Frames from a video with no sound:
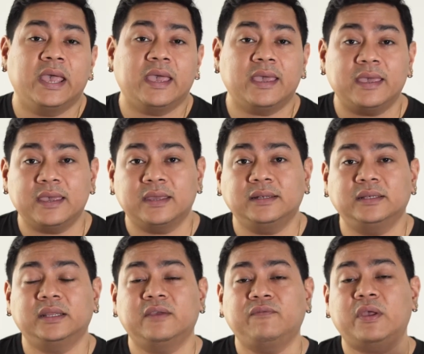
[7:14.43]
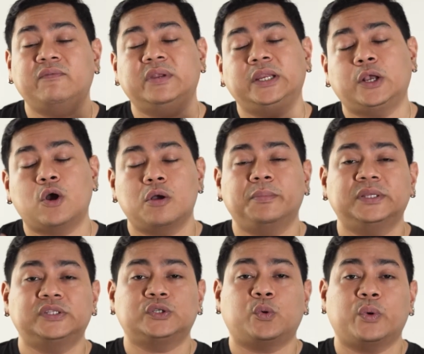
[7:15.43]
And if you have any
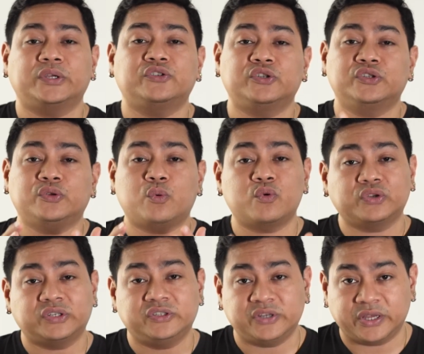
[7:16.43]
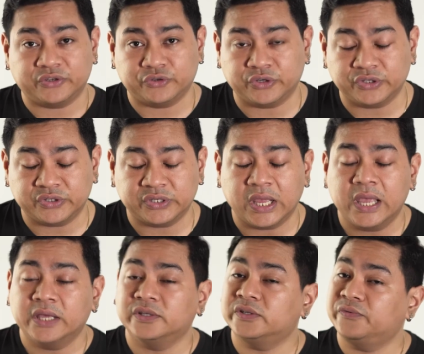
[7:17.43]
comments, questions, or suggestions,
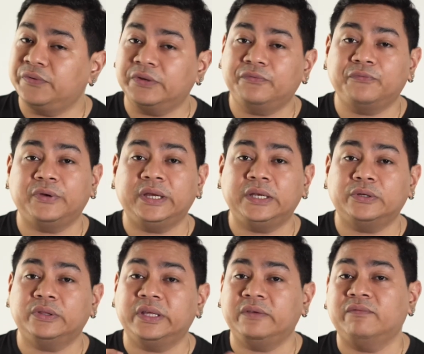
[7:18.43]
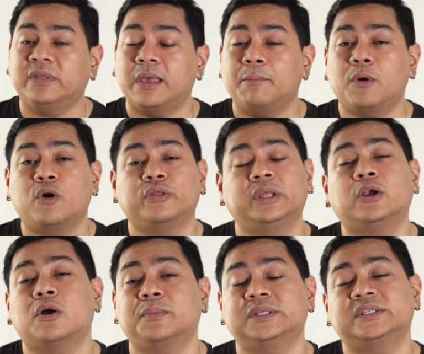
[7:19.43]
just feel free to leave them on the
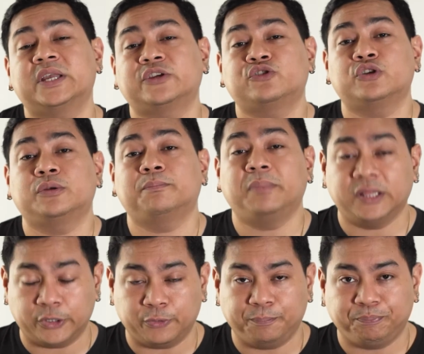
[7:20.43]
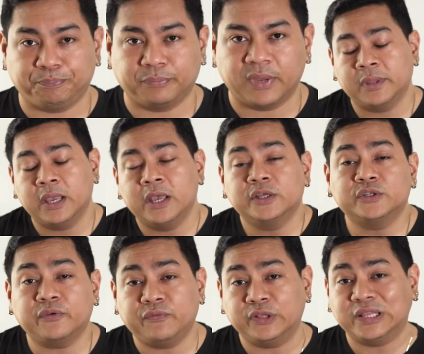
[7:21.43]
comment section below.
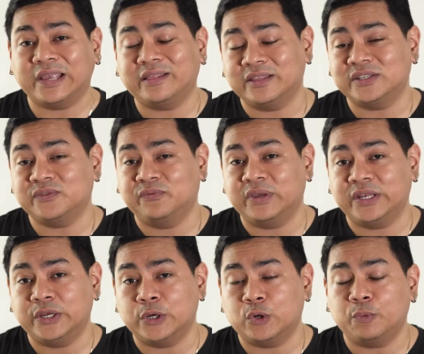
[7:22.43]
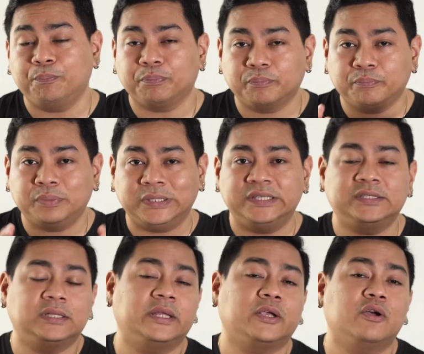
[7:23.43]
So if you like this video, please
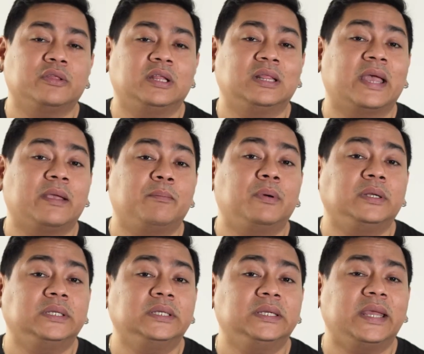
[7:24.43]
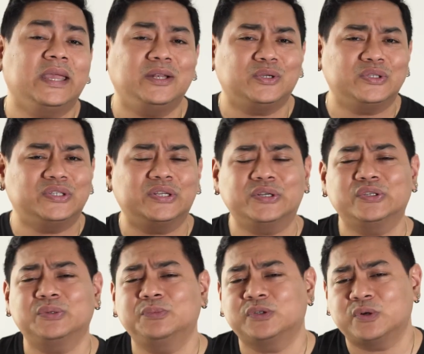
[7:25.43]
click on the like button and consider
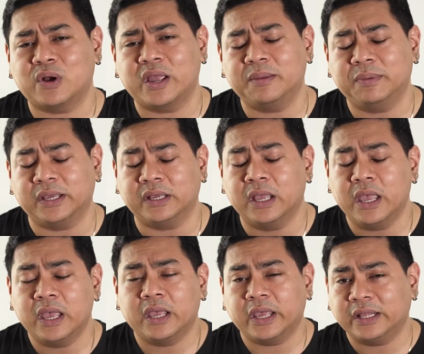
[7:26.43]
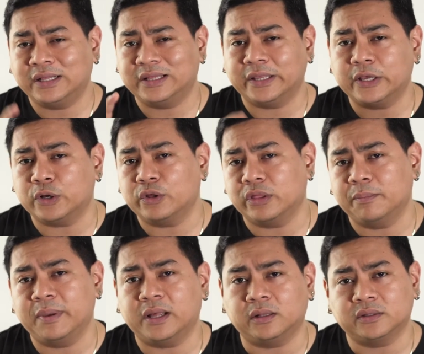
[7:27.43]
subscribing and clicking on the
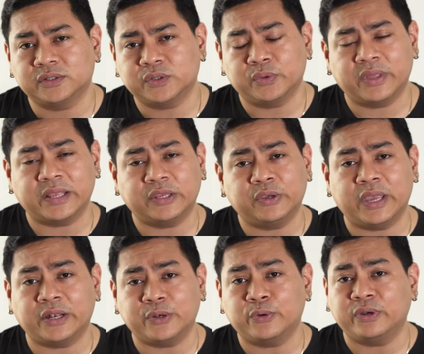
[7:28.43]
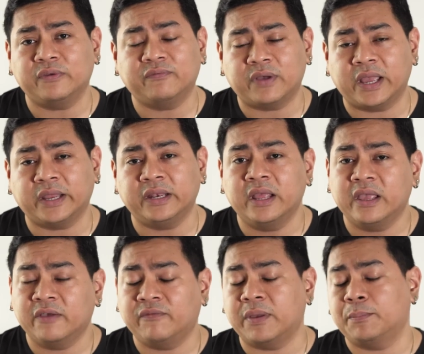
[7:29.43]
bell so that you get notified
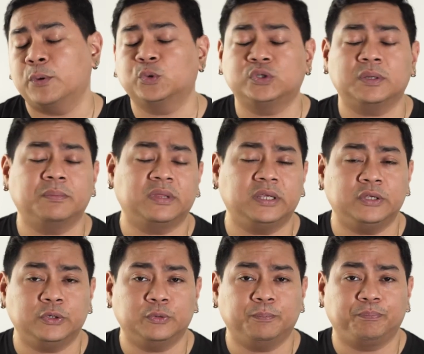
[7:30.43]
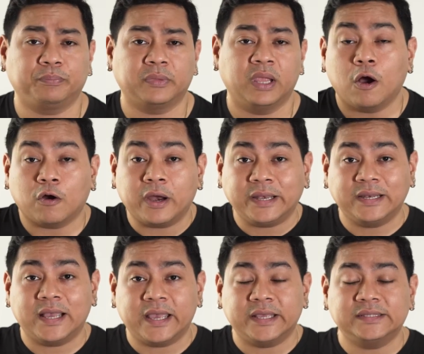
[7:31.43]
if I post something new. Alright
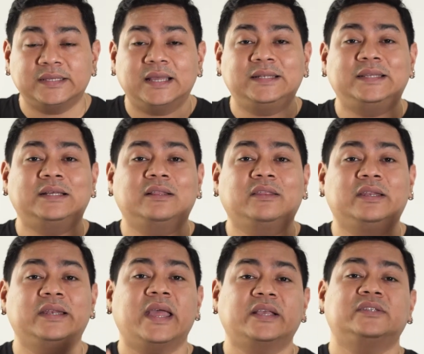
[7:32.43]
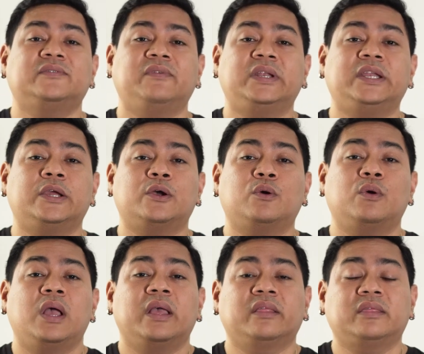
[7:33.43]
guys, until the next video,
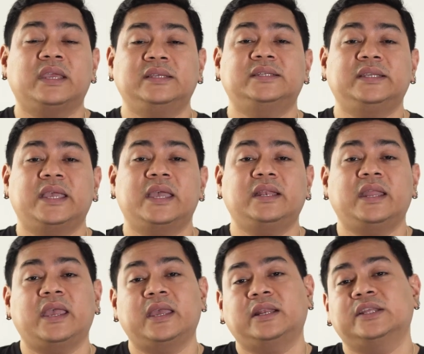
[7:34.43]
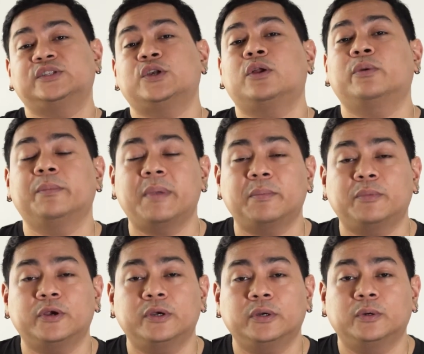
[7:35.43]
thanks again, and let's all
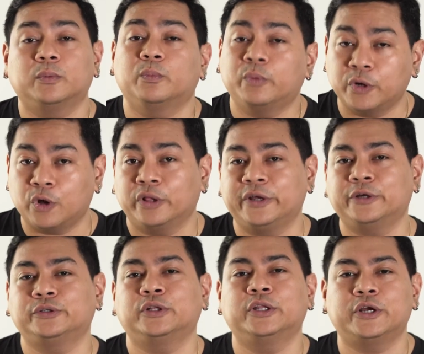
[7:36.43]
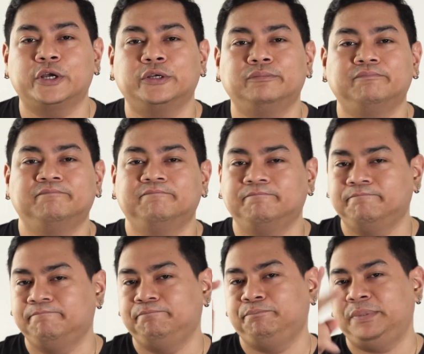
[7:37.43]
remember, we're all here to learn.
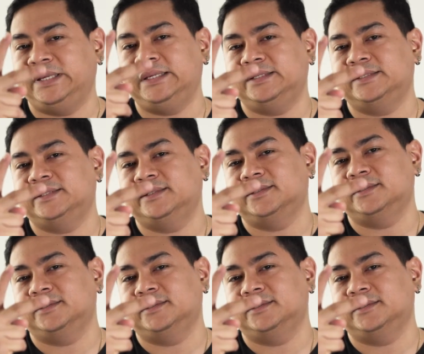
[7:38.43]
Peace.